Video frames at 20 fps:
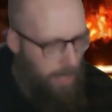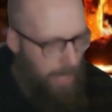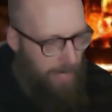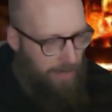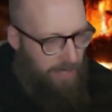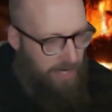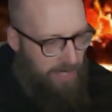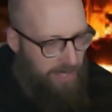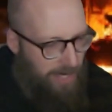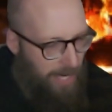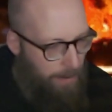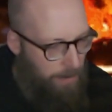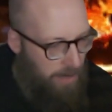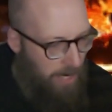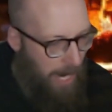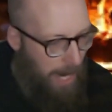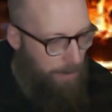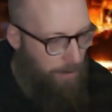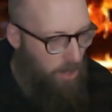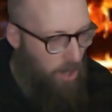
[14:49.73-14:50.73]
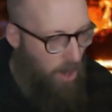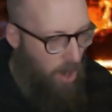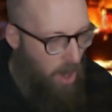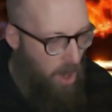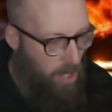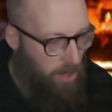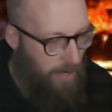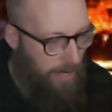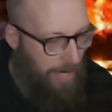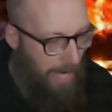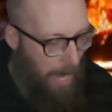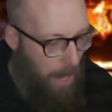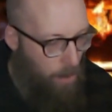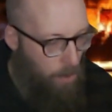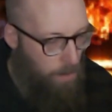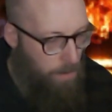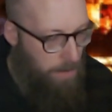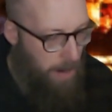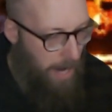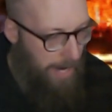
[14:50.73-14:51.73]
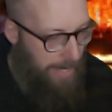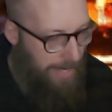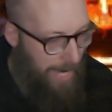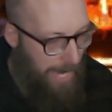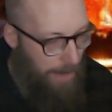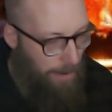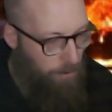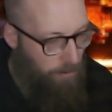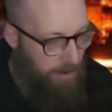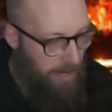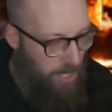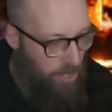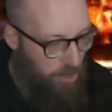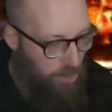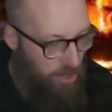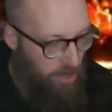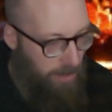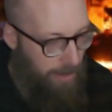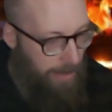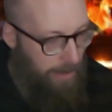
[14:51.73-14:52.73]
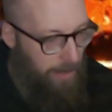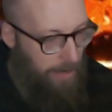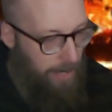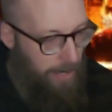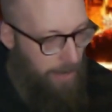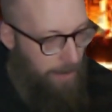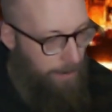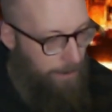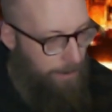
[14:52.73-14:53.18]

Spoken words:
at the same time calling out my name reassuringly.